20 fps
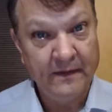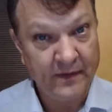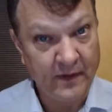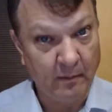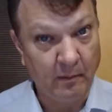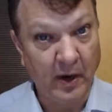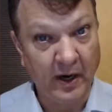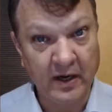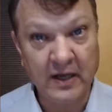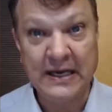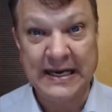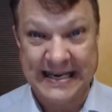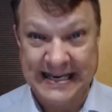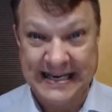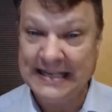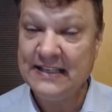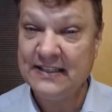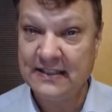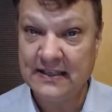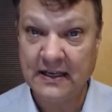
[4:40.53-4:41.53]
the market
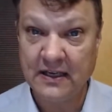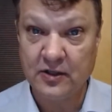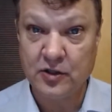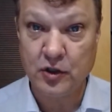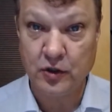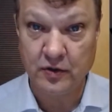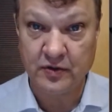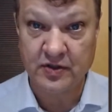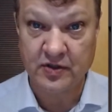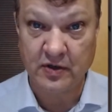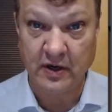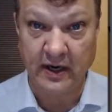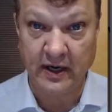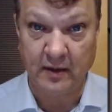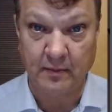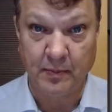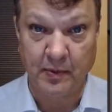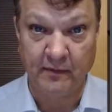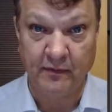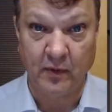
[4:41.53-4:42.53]
needs to get to your
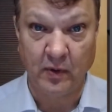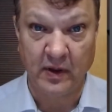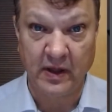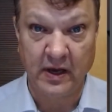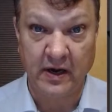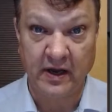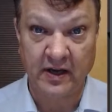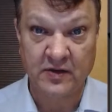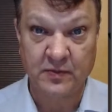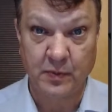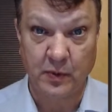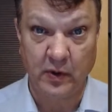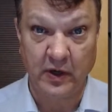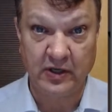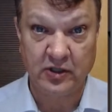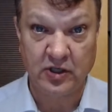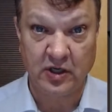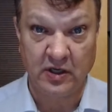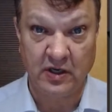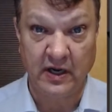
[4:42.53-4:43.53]
strike before that
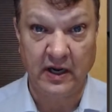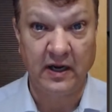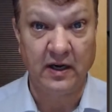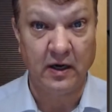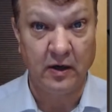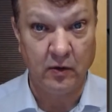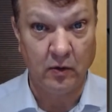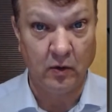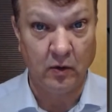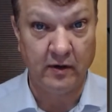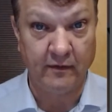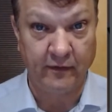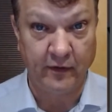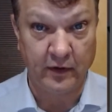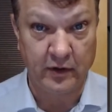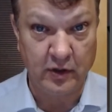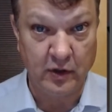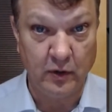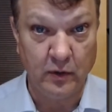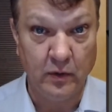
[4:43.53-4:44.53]
expiration date in order
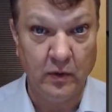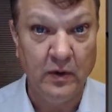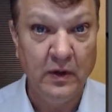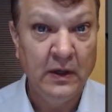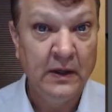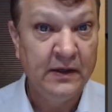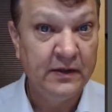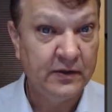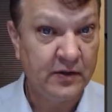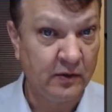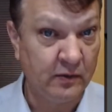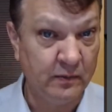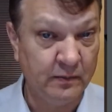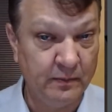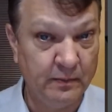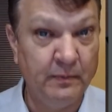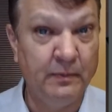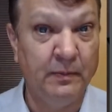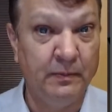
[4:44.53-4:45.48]
for you to